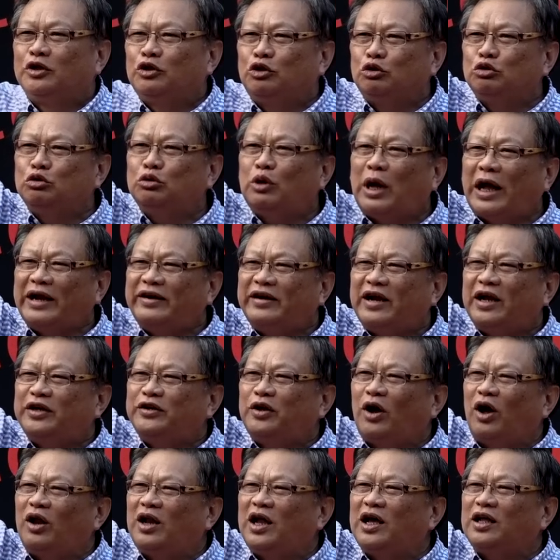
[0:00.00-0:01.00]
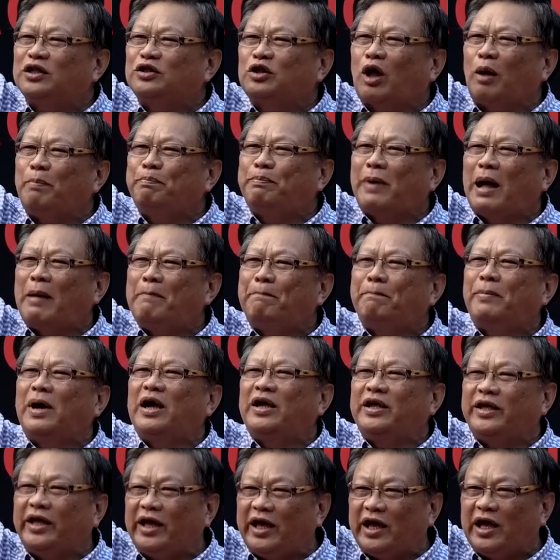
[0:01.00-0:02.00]
$200 top up per
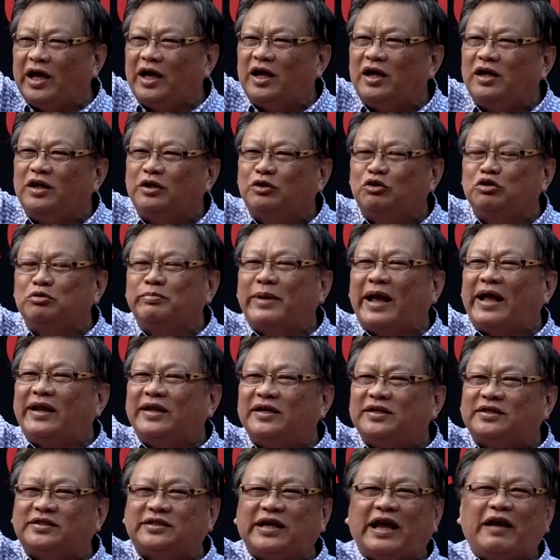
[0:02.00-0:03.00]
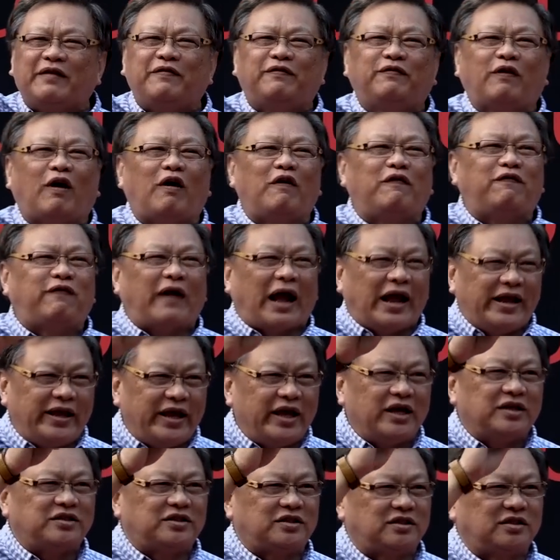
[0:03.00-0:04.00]
year to MediSave for 5
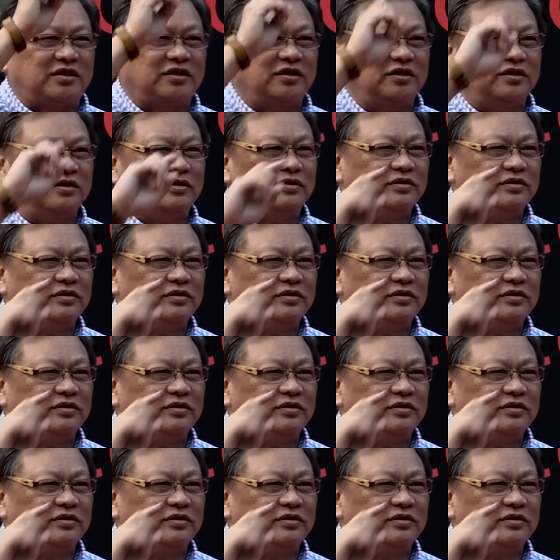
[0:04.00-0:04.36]
years.